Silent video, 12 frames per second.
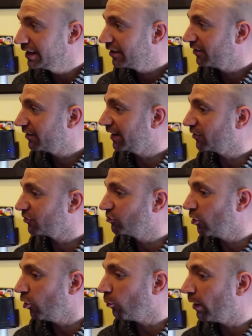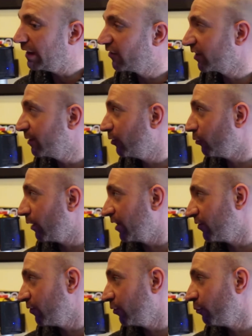saying there's no way this can be
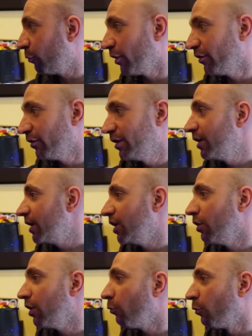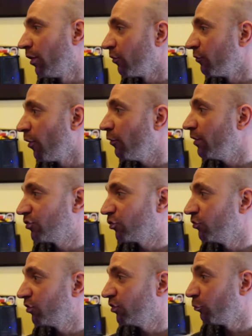transferred where you get another vote, it
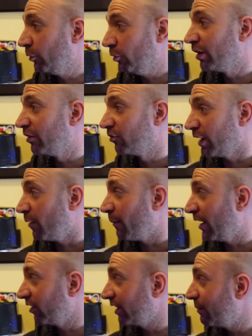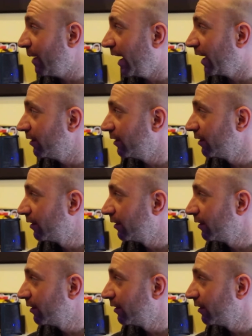turns into real guns are now magically banned.